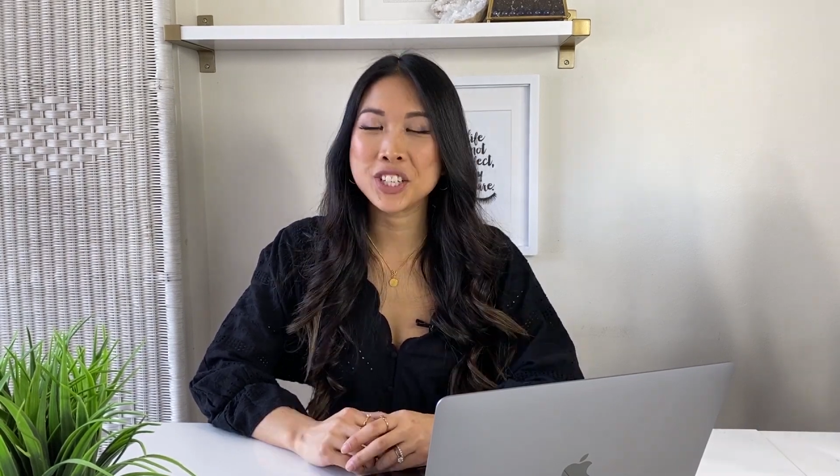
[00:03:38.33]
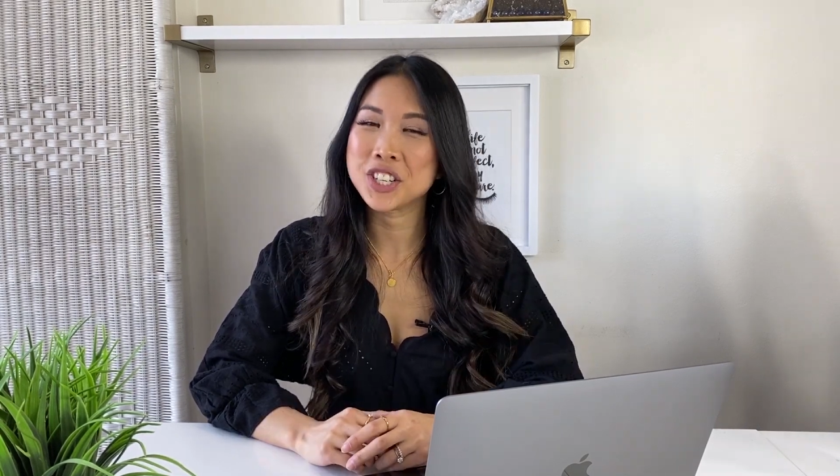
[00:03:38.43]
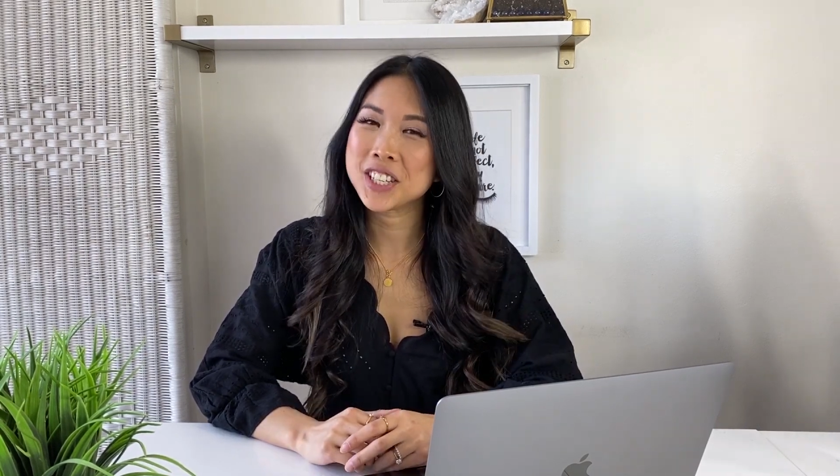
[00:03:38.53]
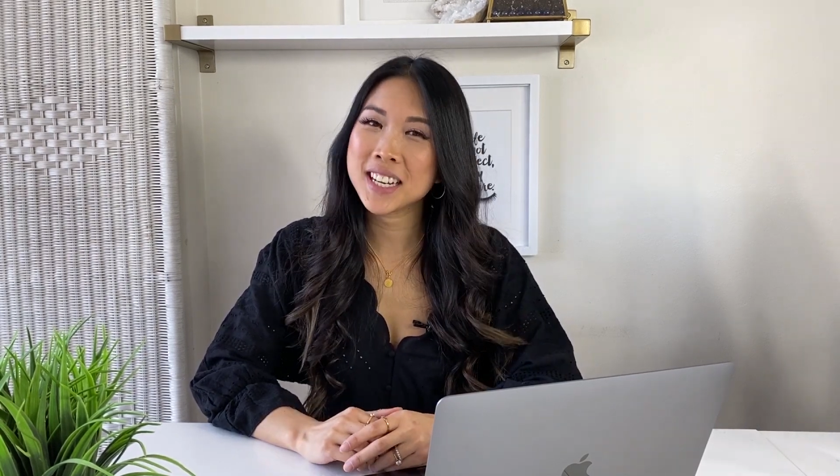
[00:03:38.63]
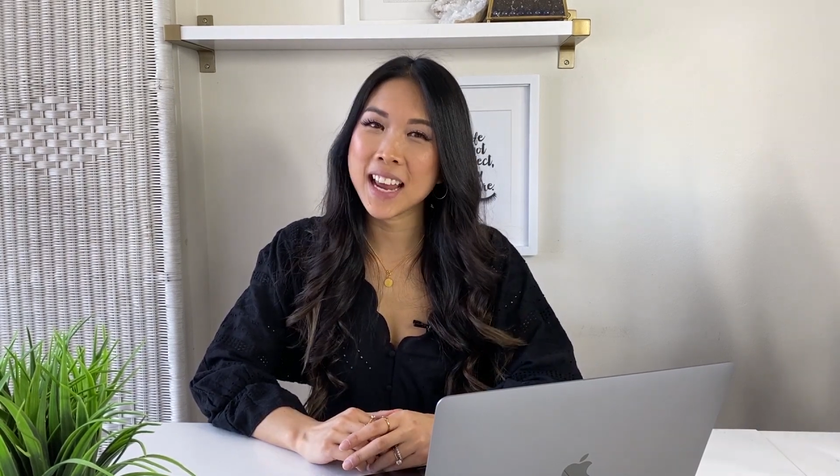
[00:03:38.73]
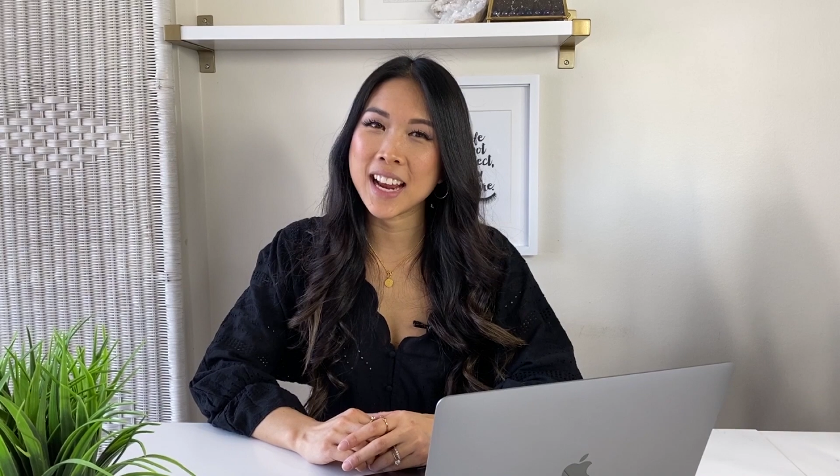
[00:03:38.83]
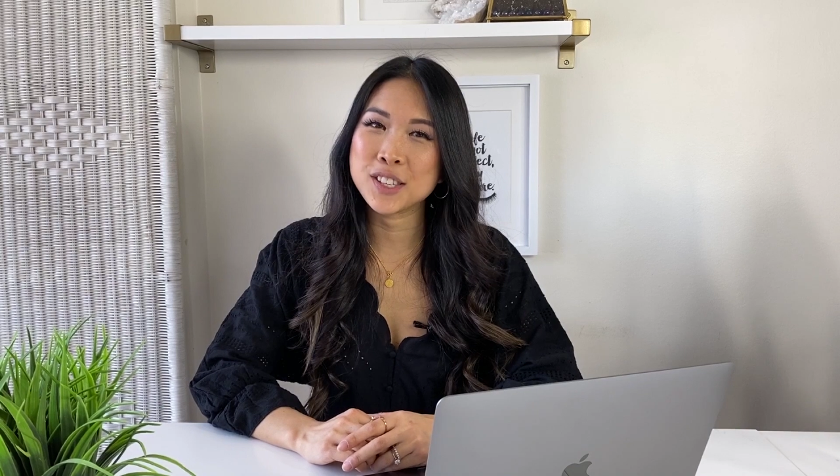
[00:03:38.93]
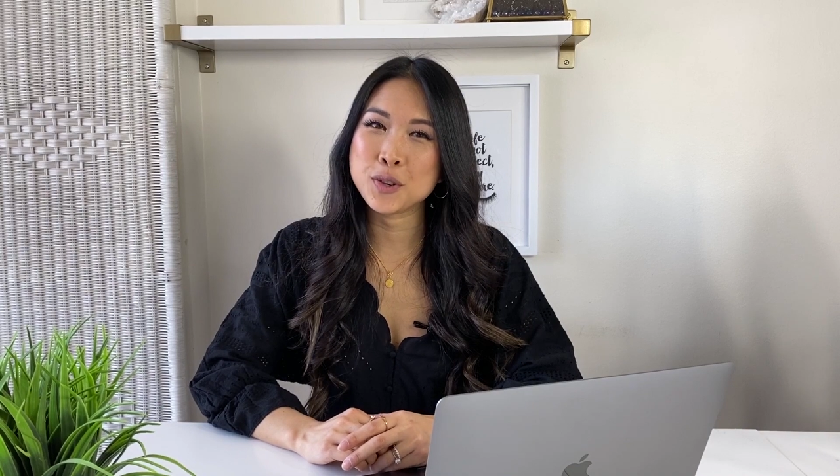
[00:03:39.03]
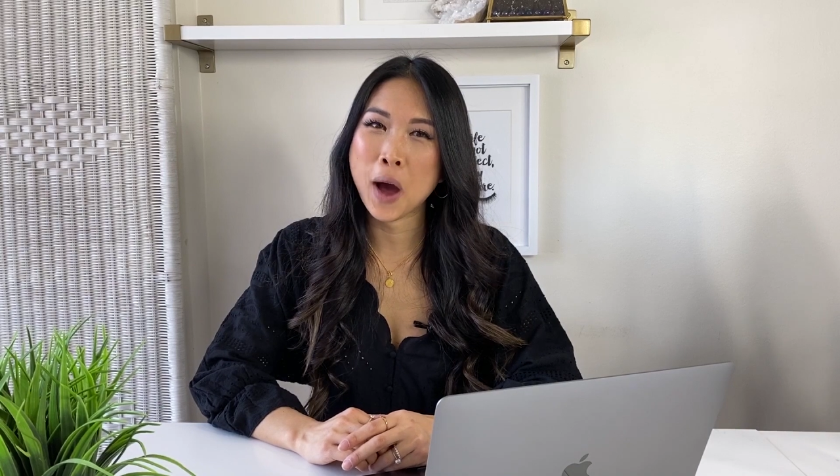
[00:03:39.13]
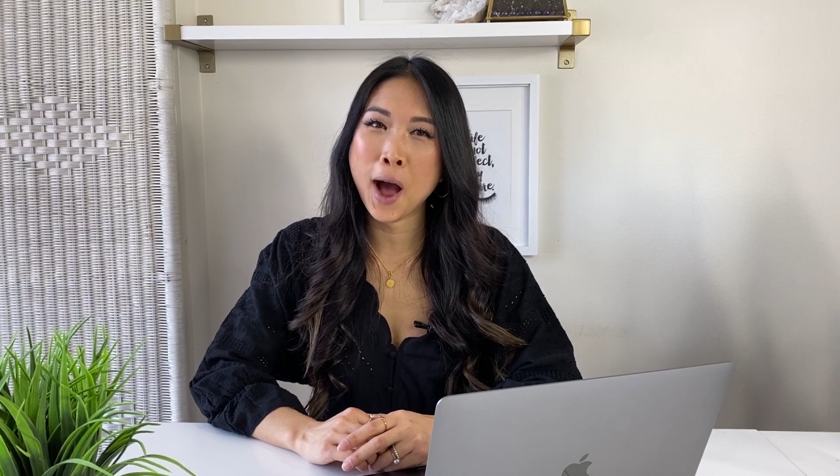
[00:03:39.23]
Just in case
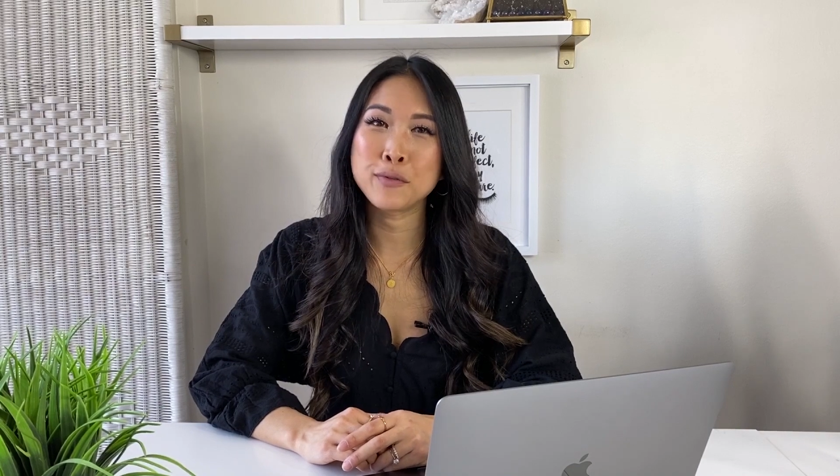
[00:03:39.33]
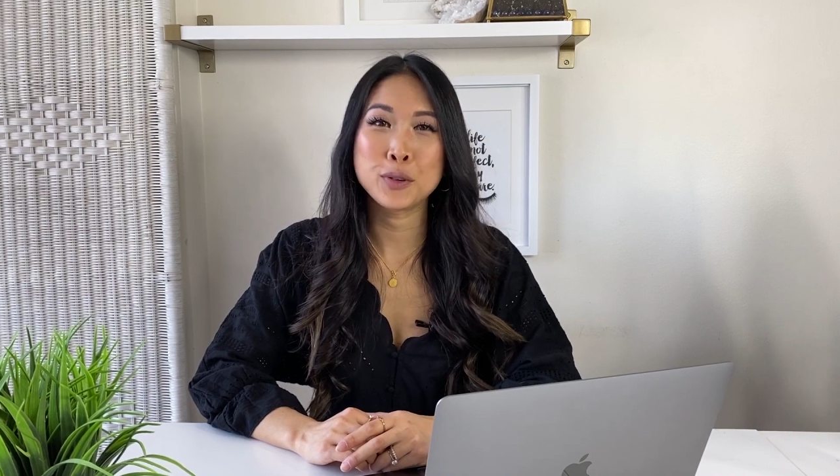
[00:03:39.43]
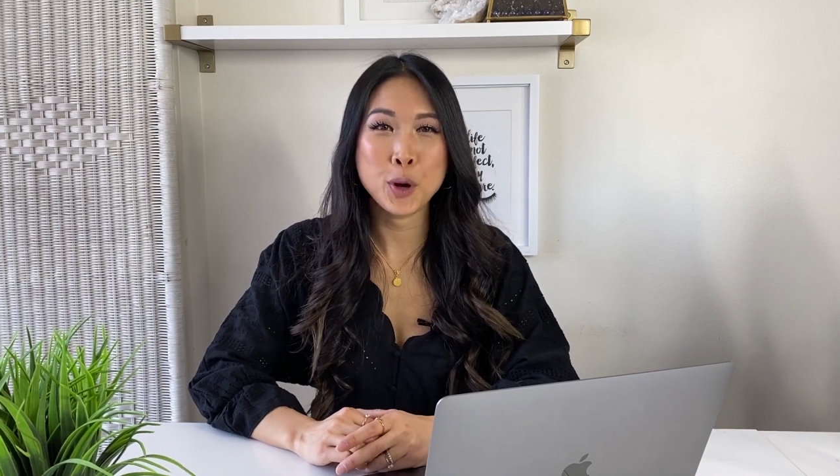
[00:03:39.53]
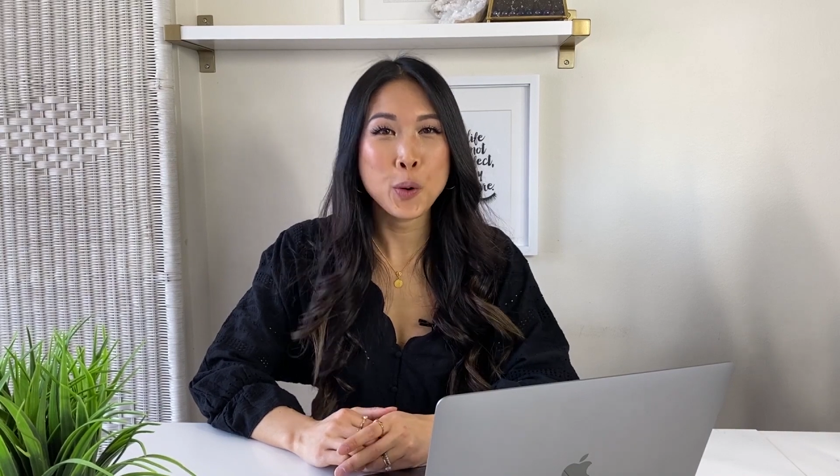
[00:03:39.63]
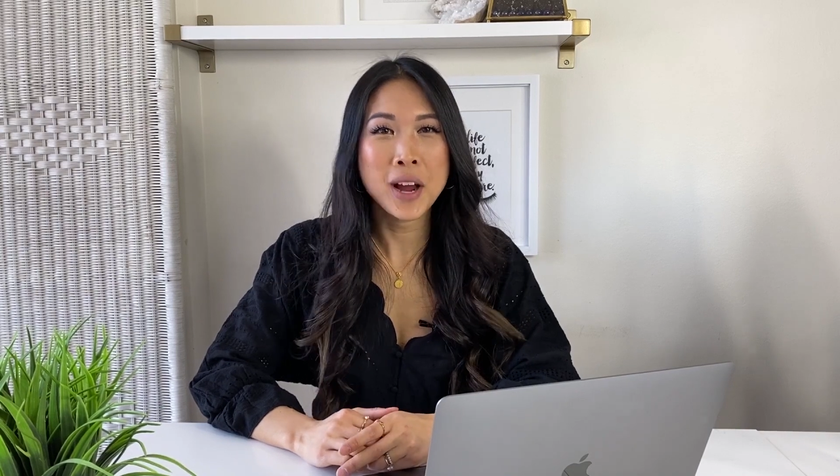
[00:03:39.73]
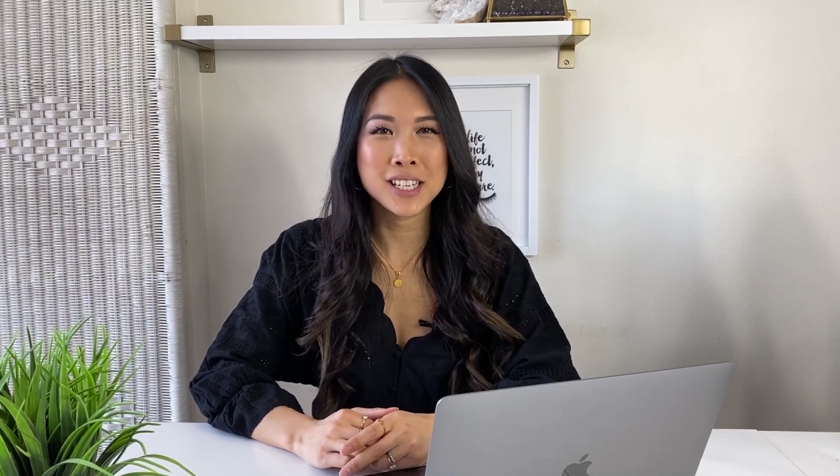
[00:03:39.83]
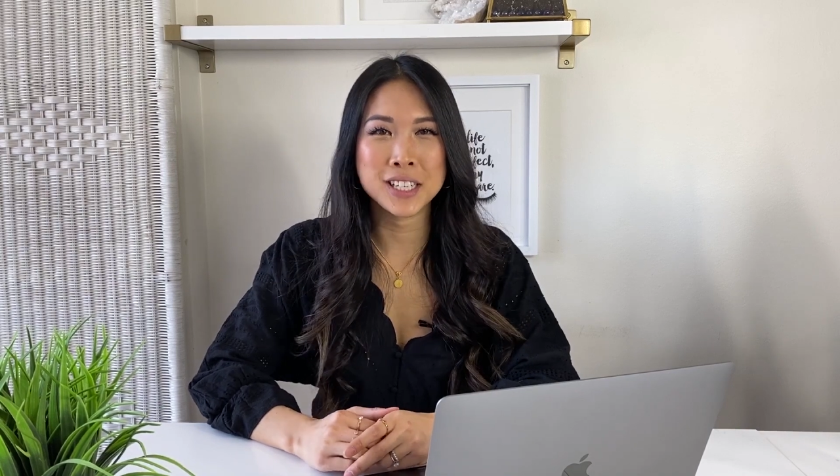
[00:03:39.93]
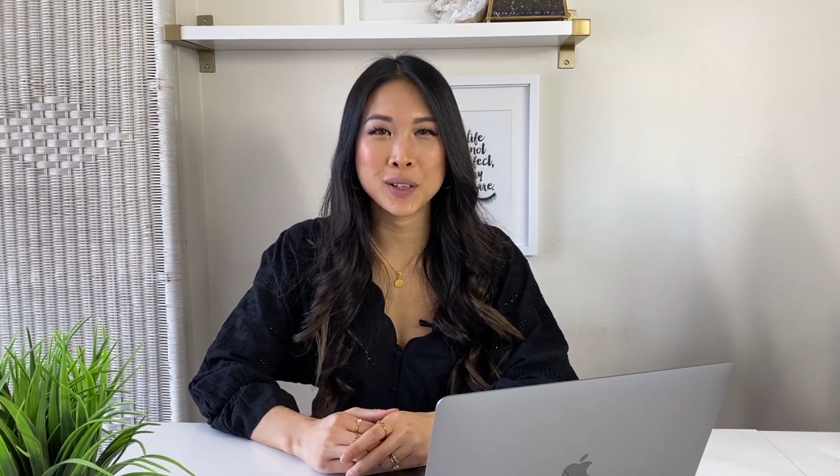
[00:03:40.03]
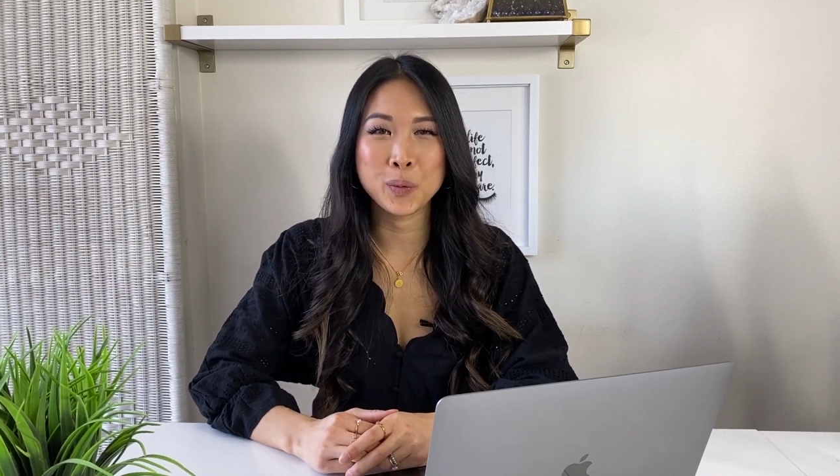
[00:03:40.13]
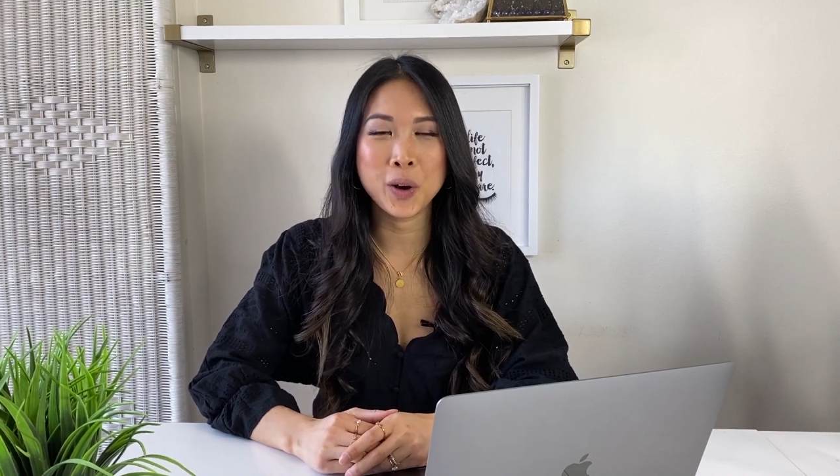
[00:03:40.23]
you have no
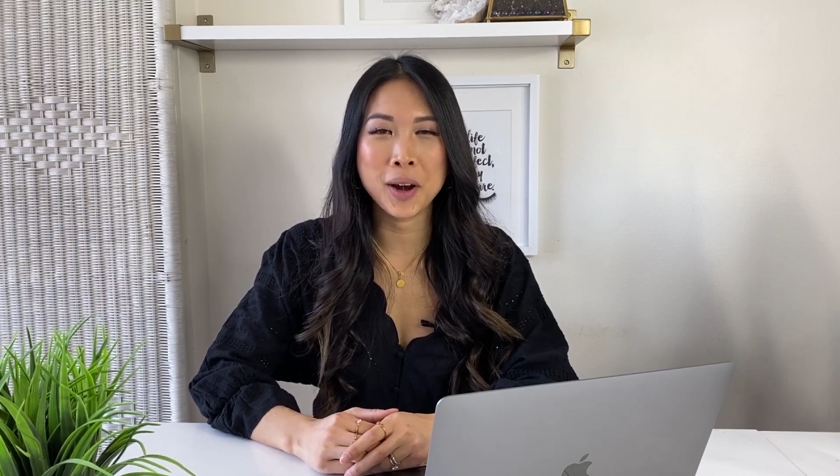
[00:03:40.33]
idea what